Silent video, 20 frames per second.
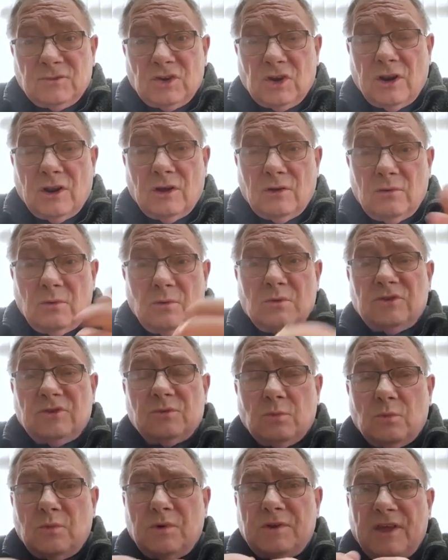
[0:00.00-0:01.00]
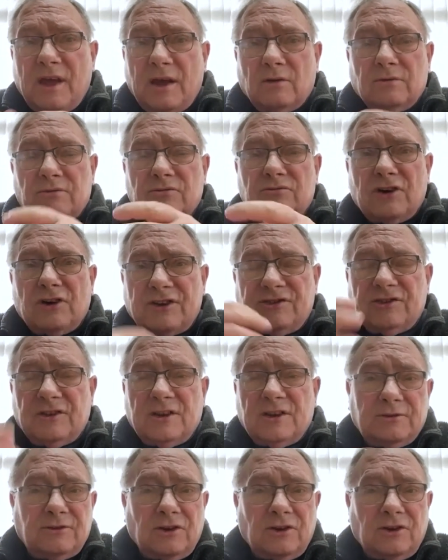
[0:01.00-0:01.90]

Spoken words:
You know, it was without resin in it.